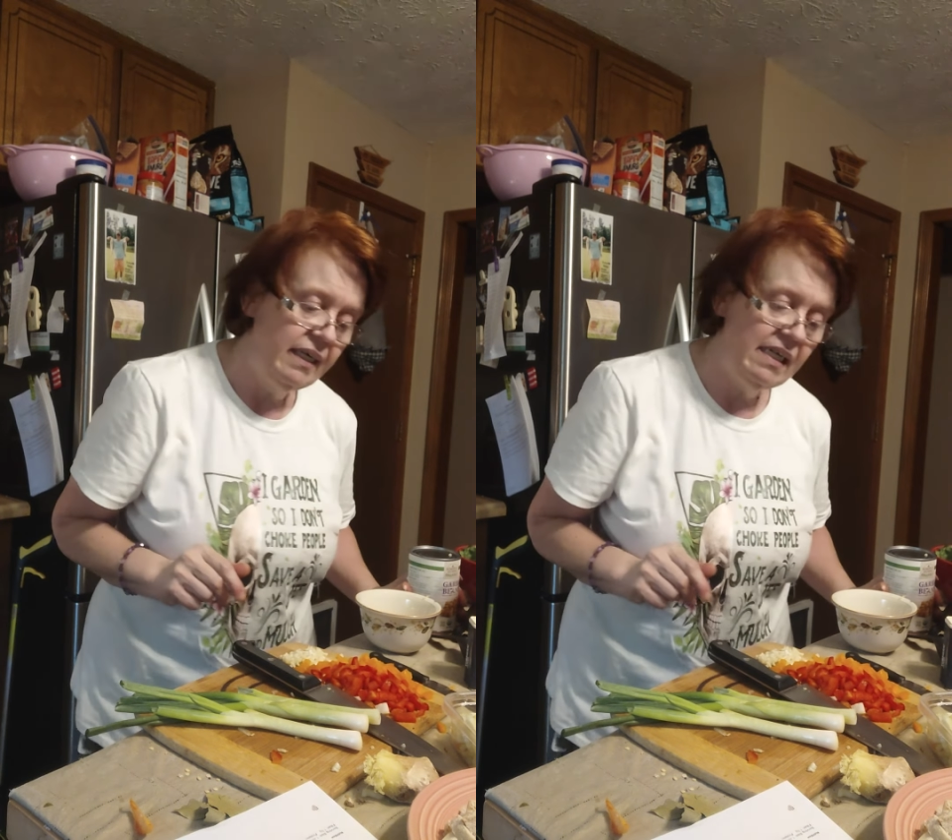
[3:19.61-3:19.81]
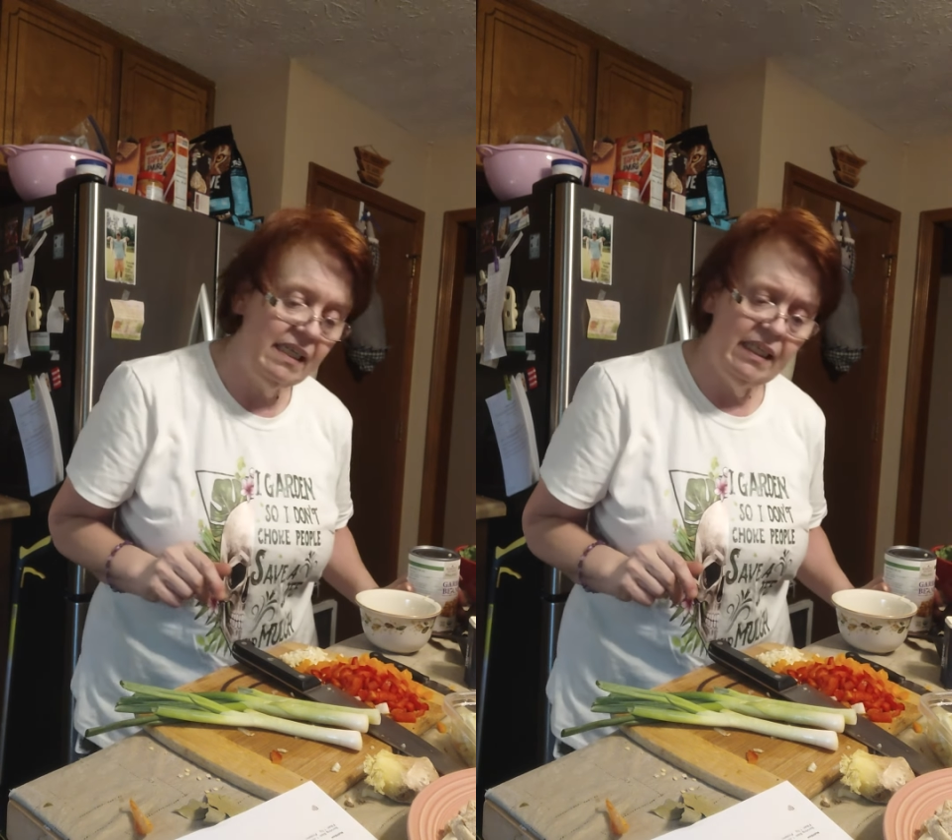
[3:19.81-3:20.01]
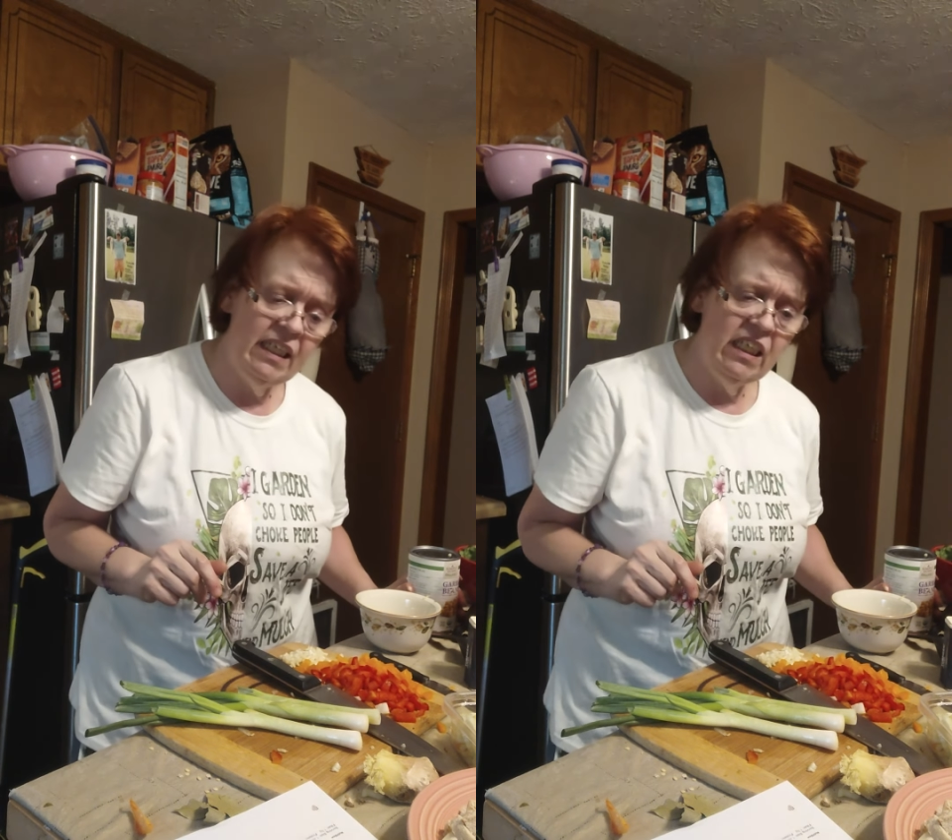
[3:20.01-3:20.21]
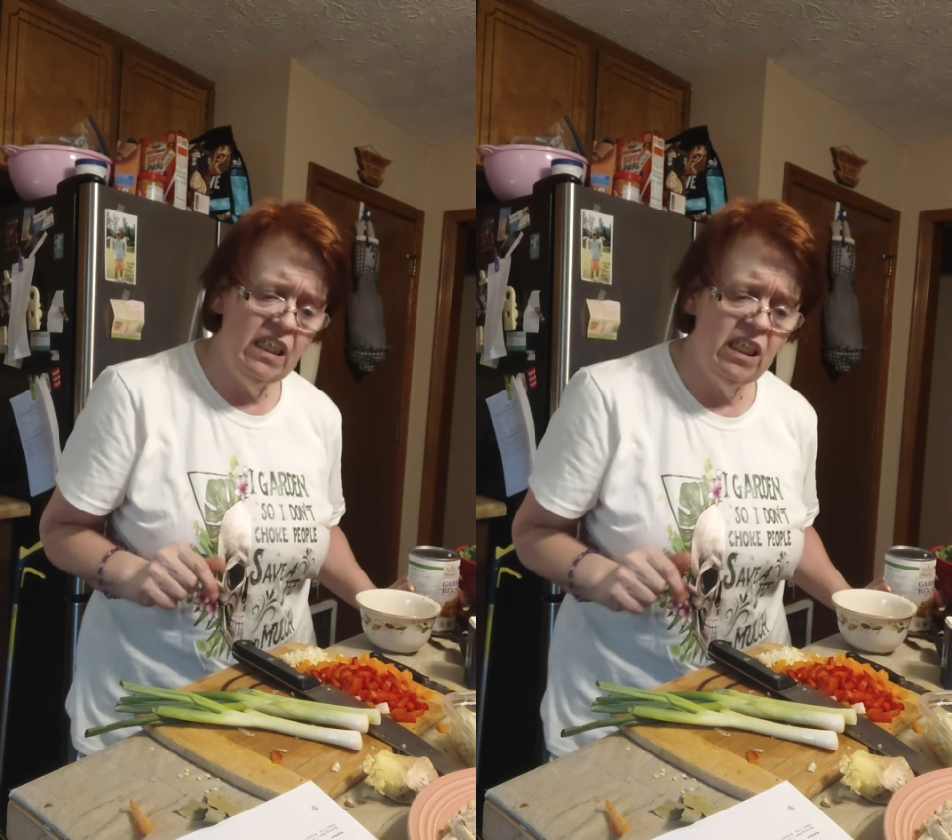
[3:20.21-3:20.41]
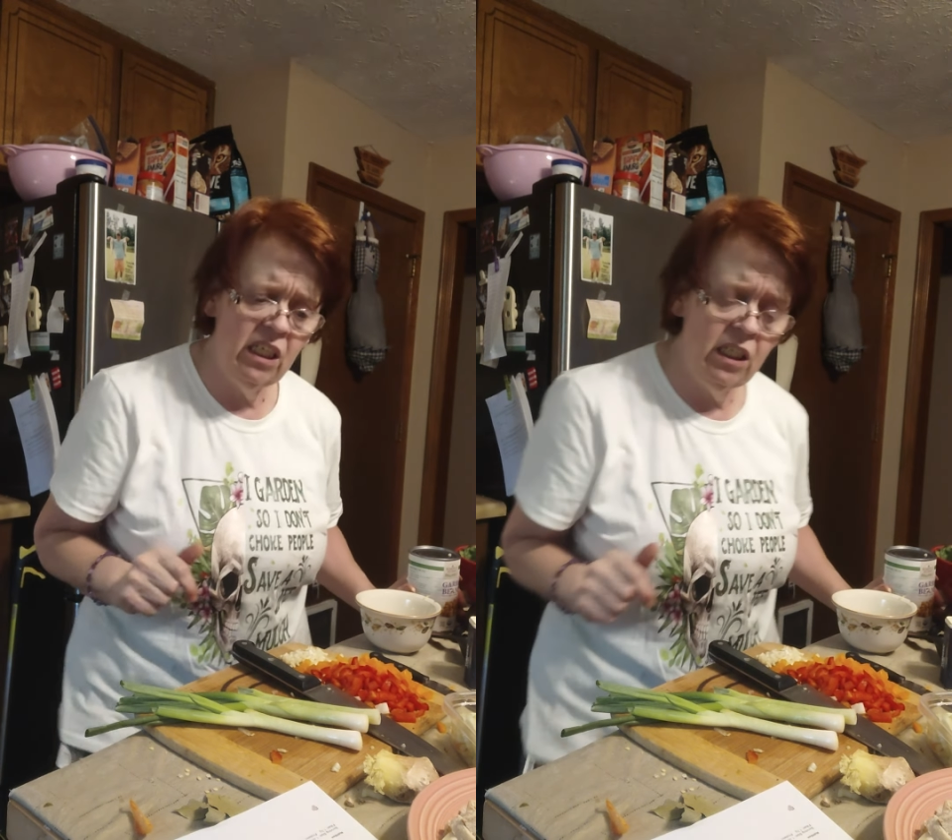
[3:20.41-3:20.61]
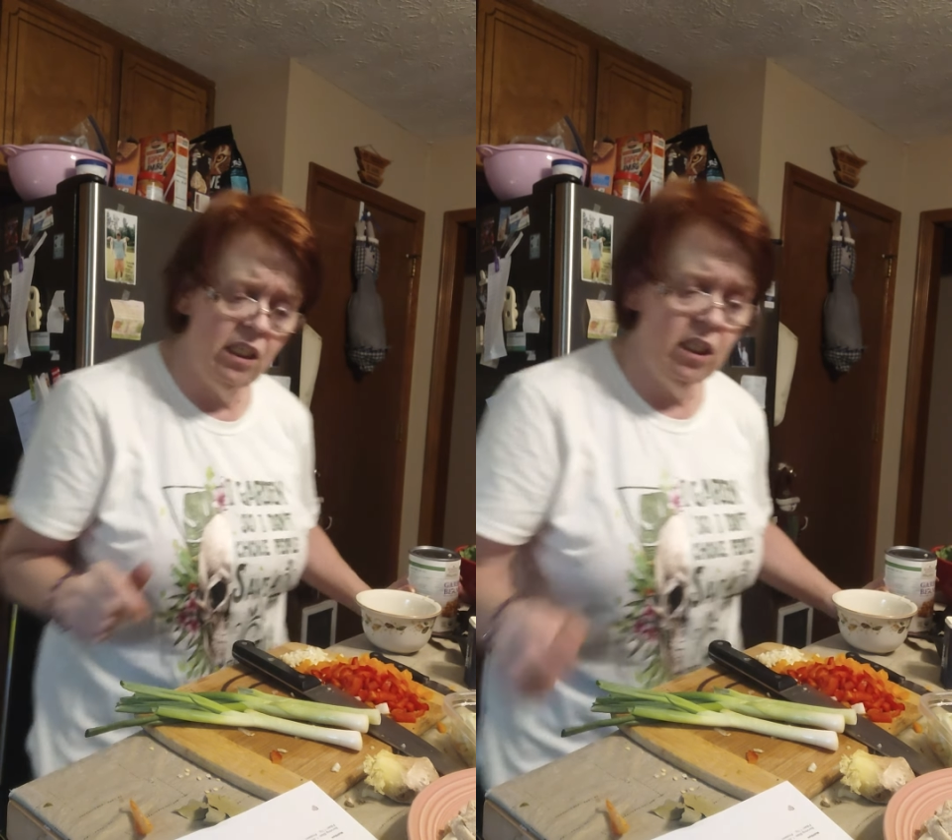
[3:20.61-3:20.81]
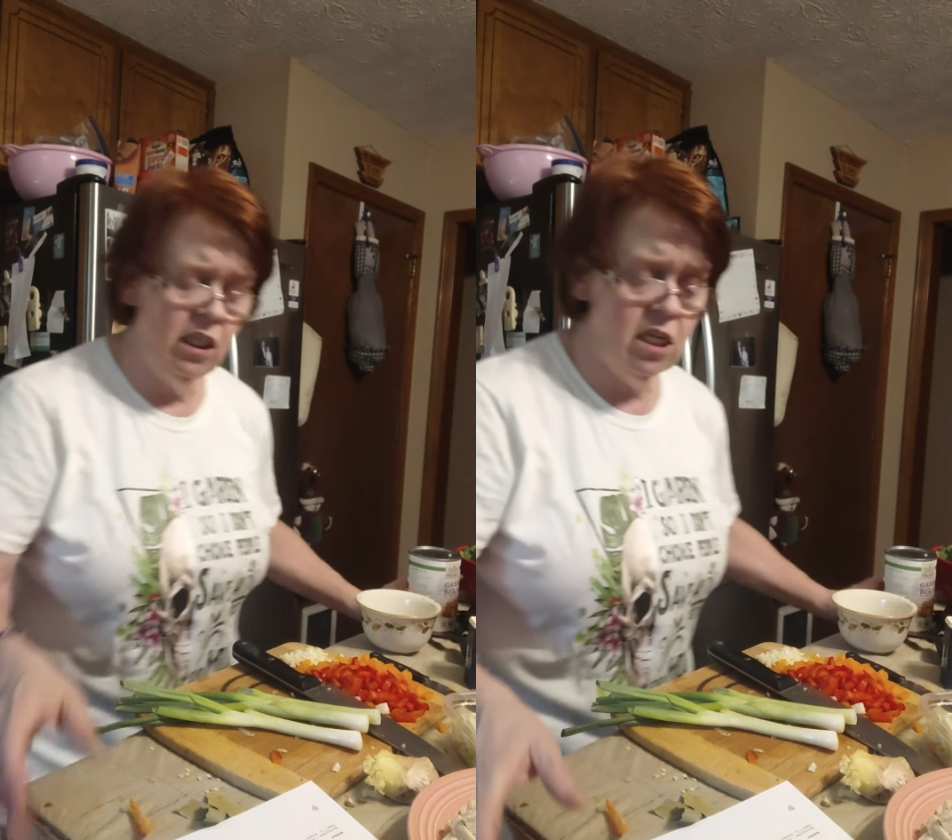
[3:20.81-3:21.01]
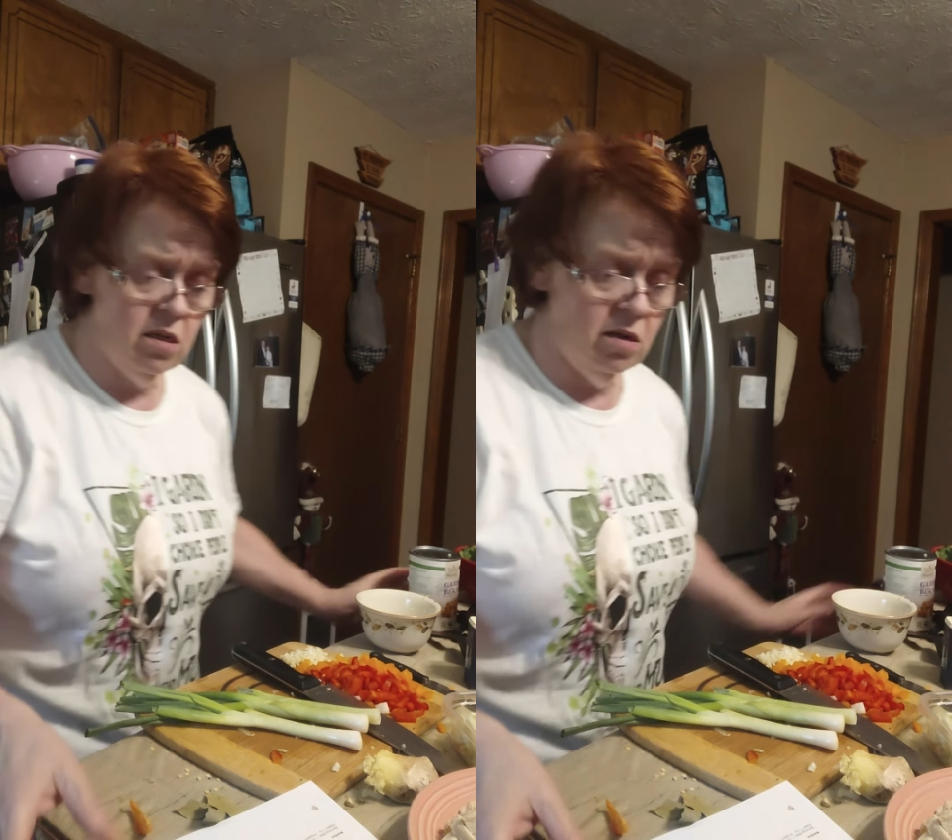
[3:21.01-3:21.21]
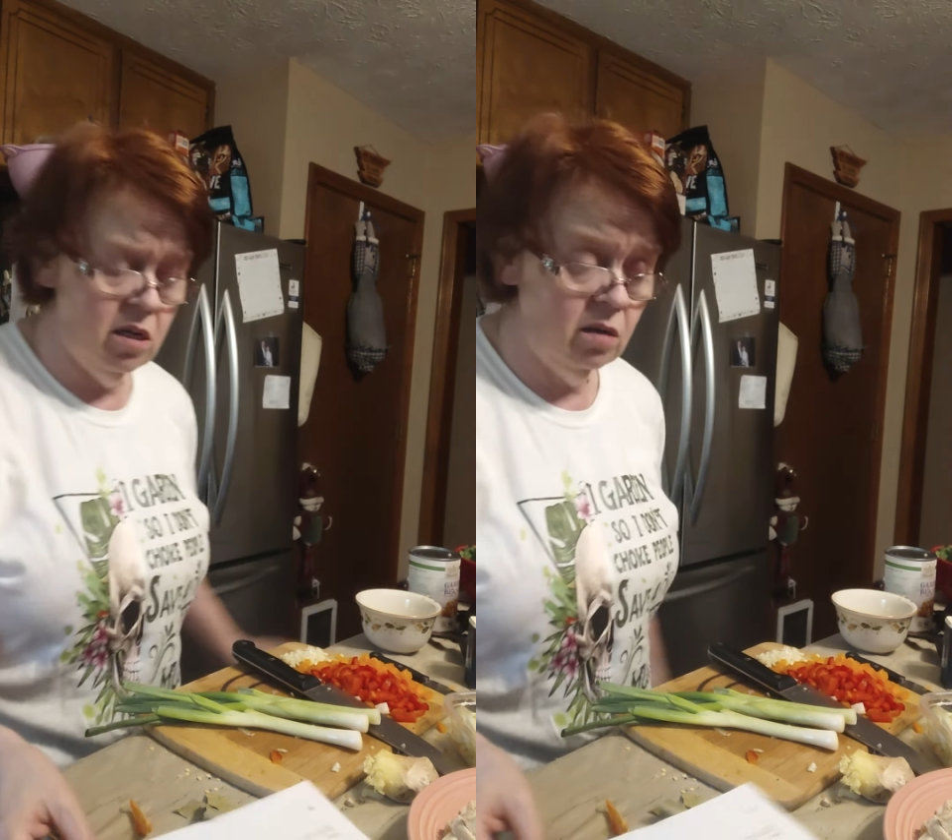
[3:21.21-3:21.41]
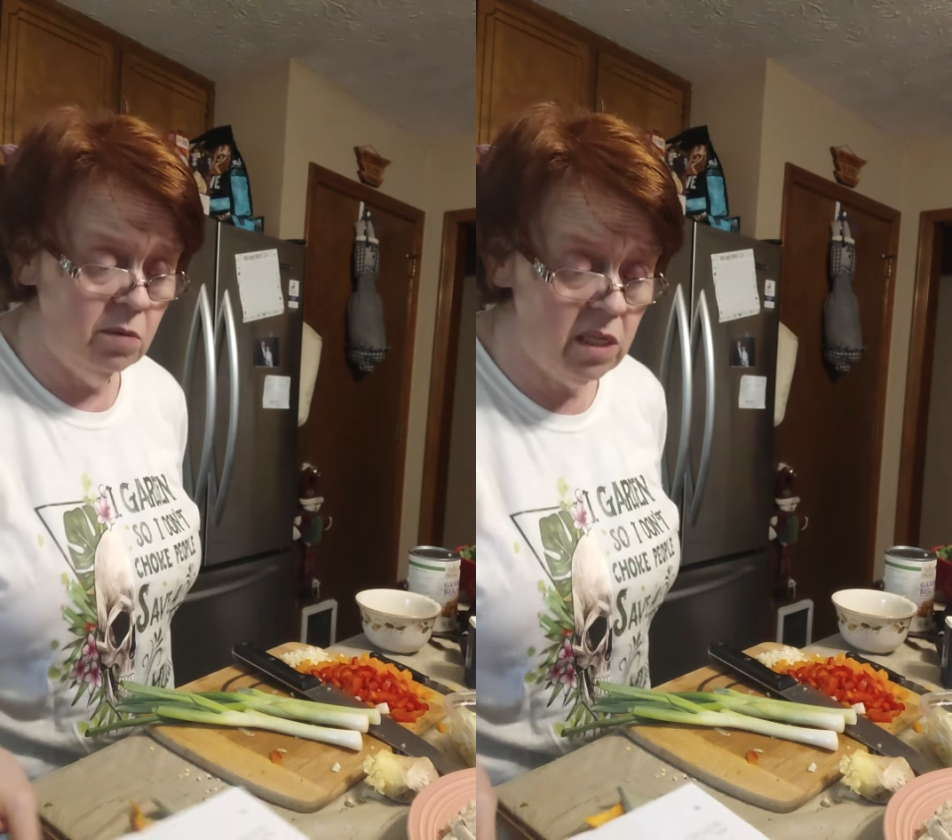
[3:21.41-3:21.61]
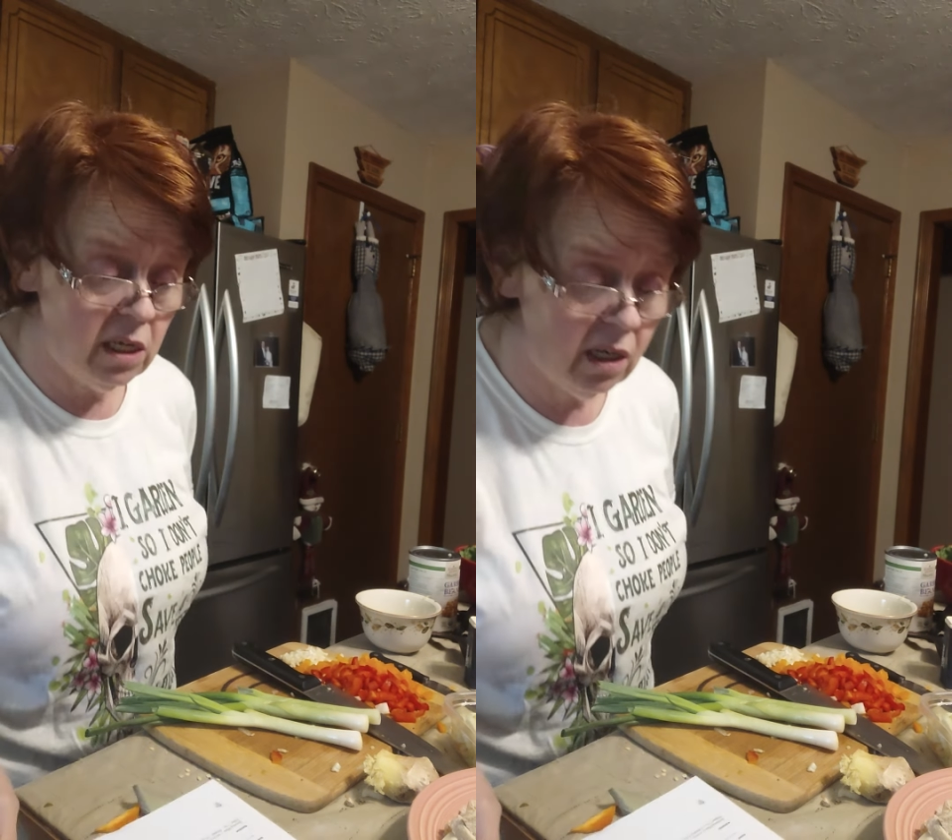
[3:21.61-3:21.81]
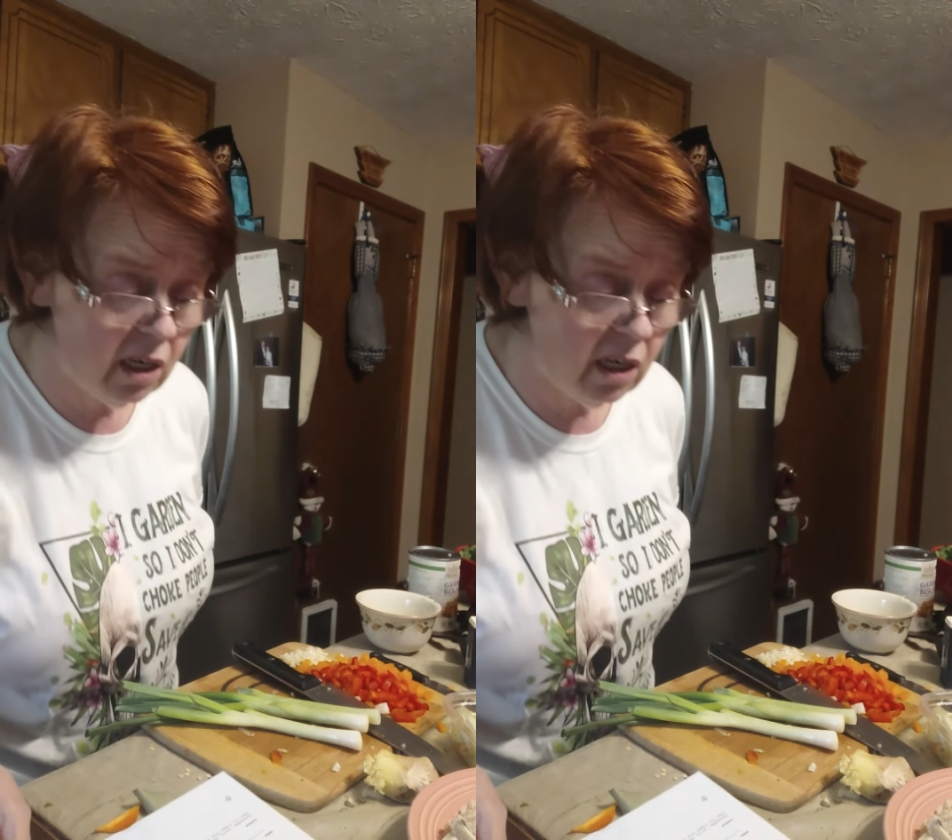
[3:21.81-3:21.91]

And let me see,